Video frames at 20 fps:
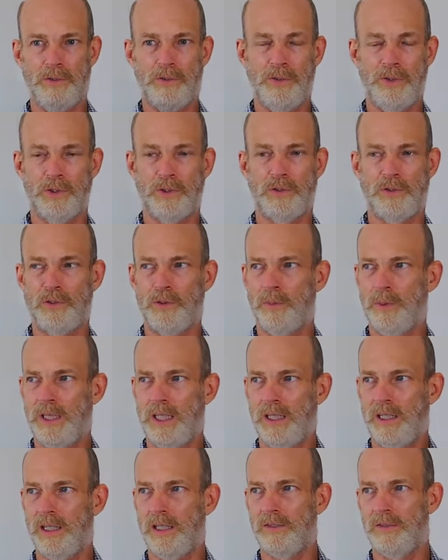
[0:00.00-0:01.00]
you feel the
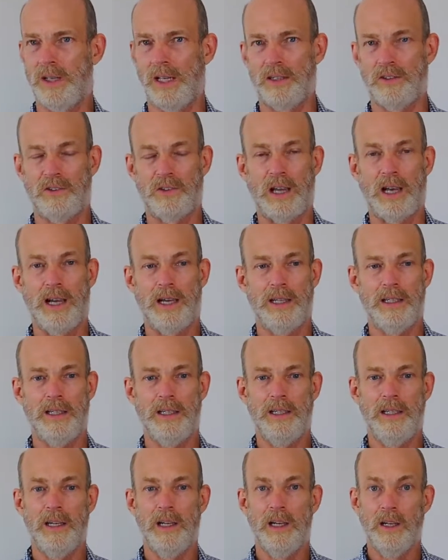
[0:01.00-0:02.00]
beginning of
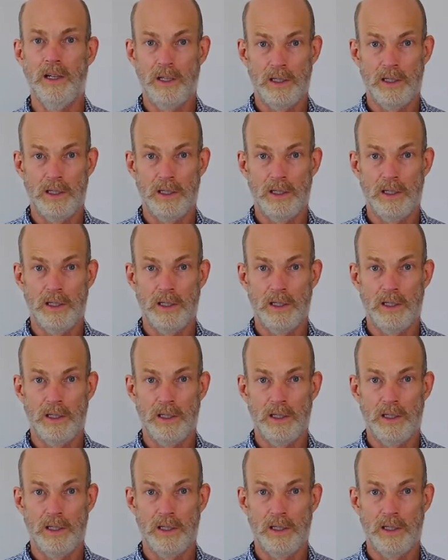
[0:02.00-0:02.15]
anxiety,